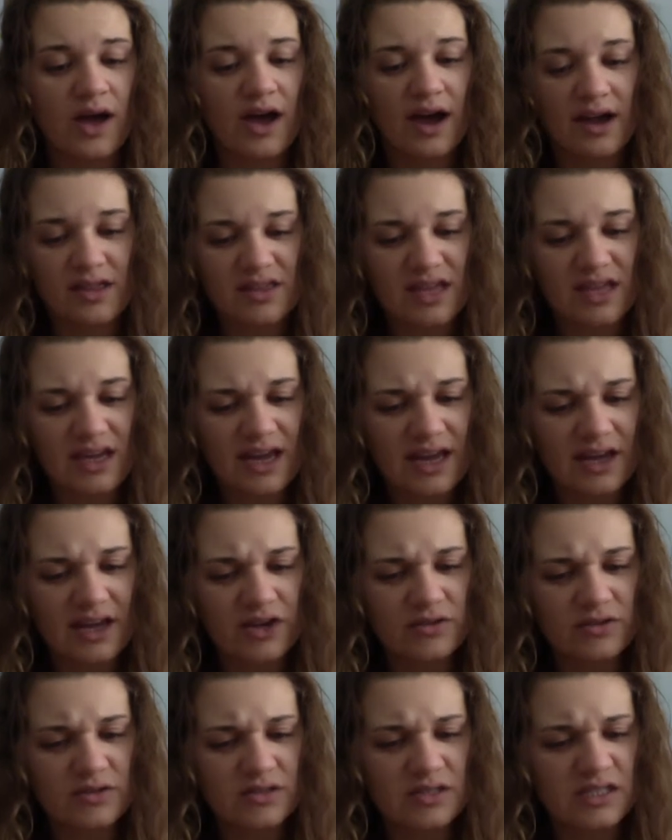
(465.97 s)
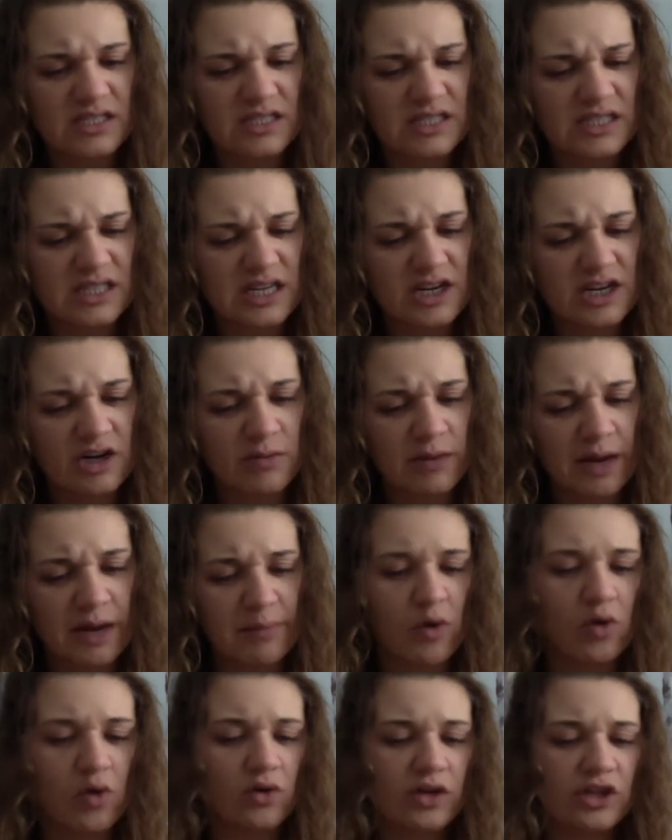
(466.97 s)
I think I could steer by
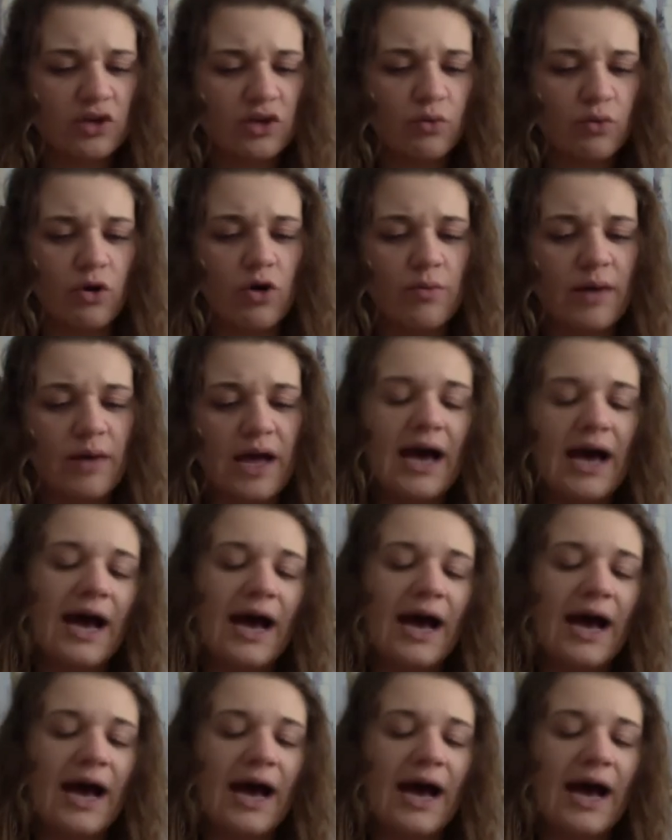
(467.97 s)
pulling the rope.